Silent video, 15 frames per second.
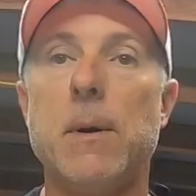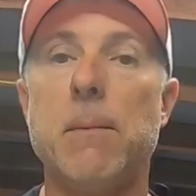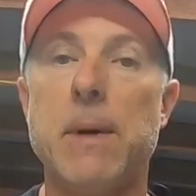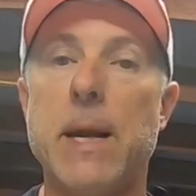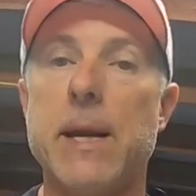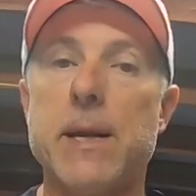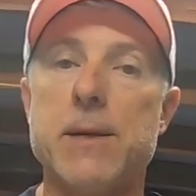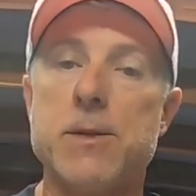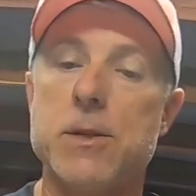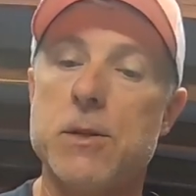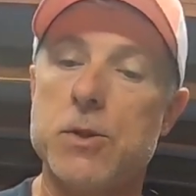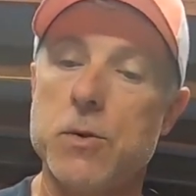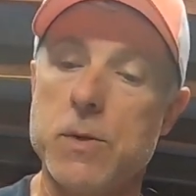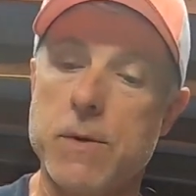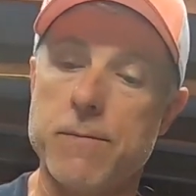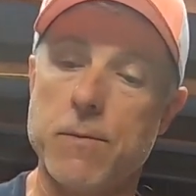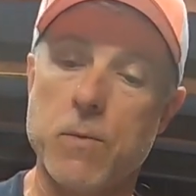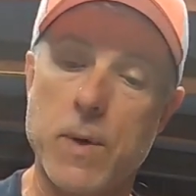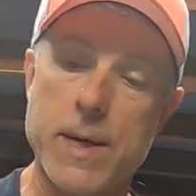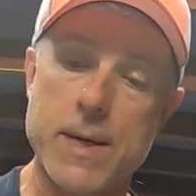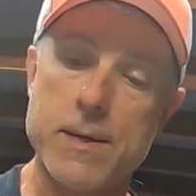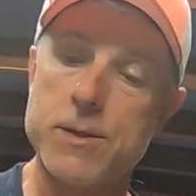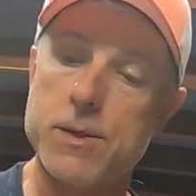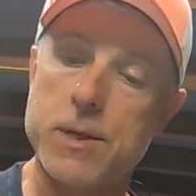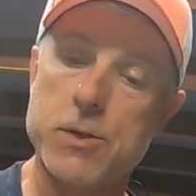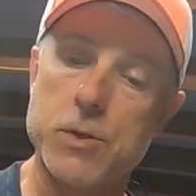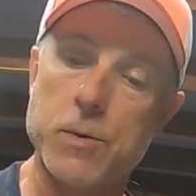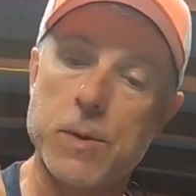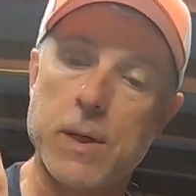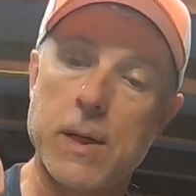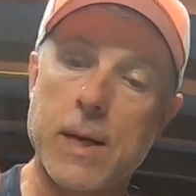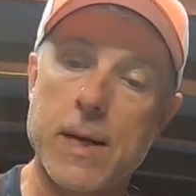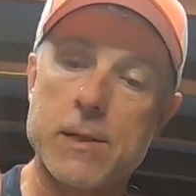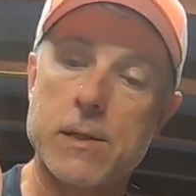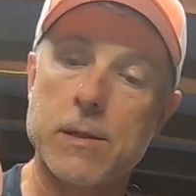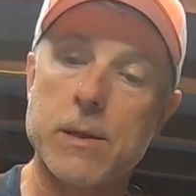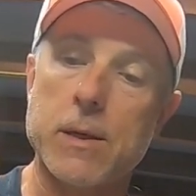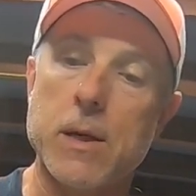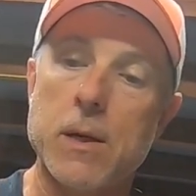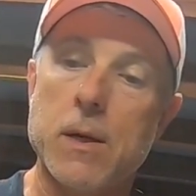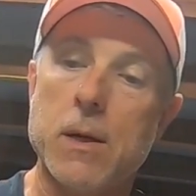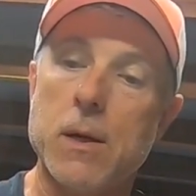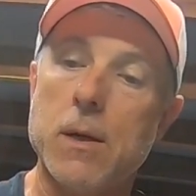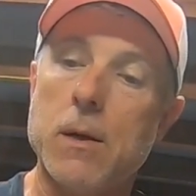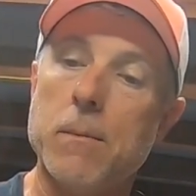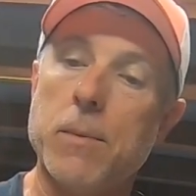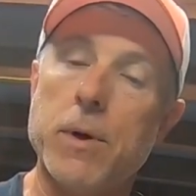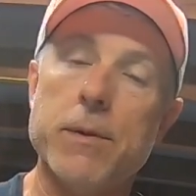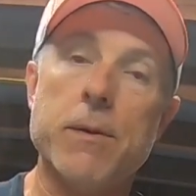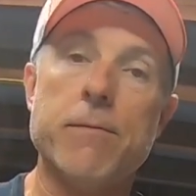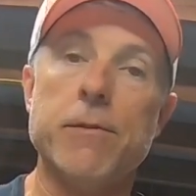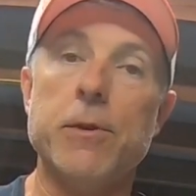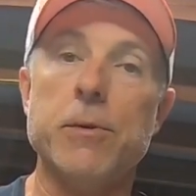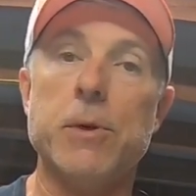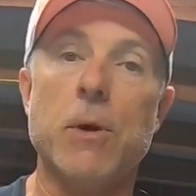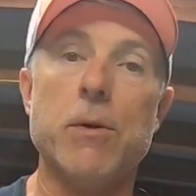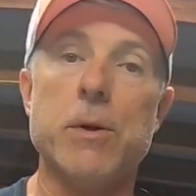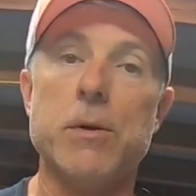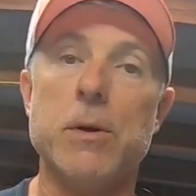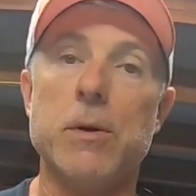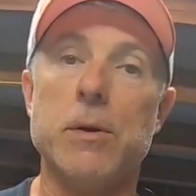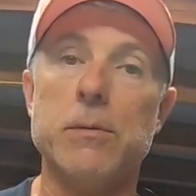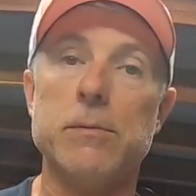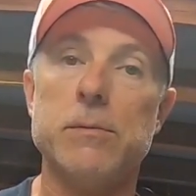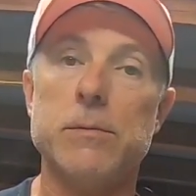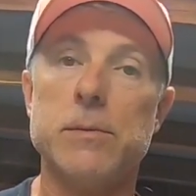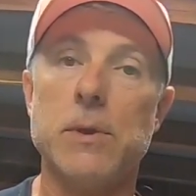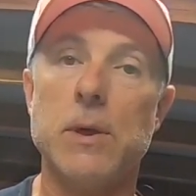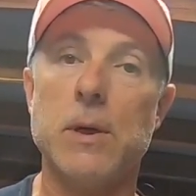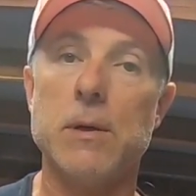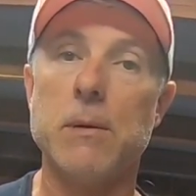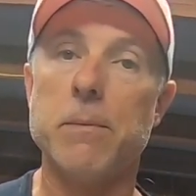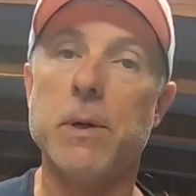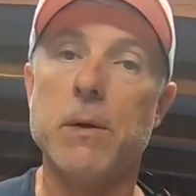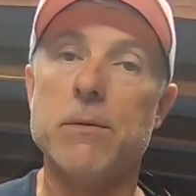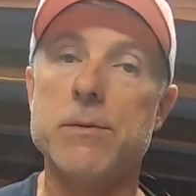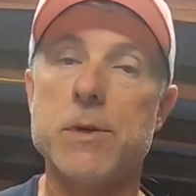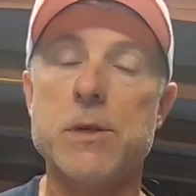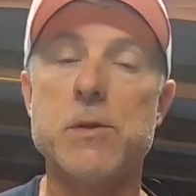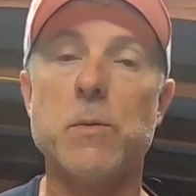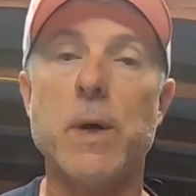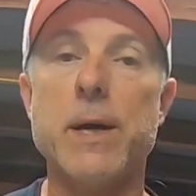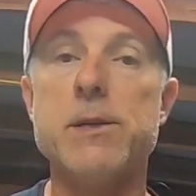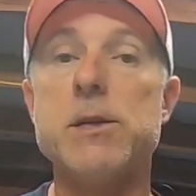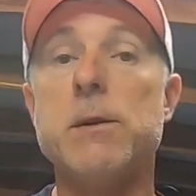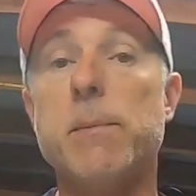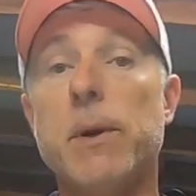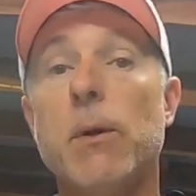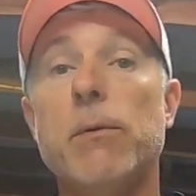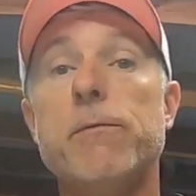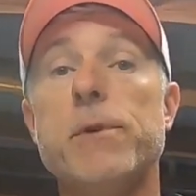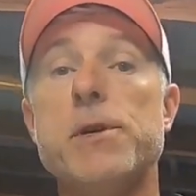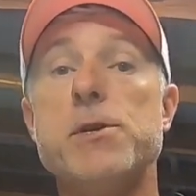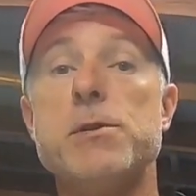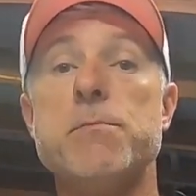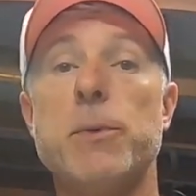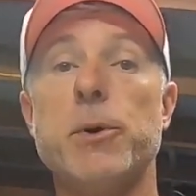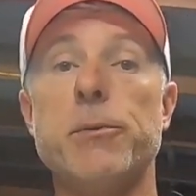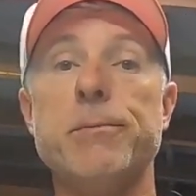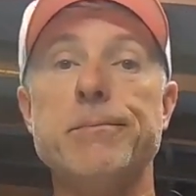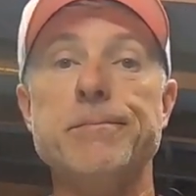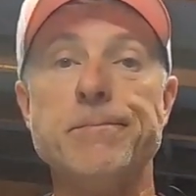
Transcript: But that is the 2 different ways that you can actually put the Fluke on your hook, depending on the situation, depending on the fish's mood.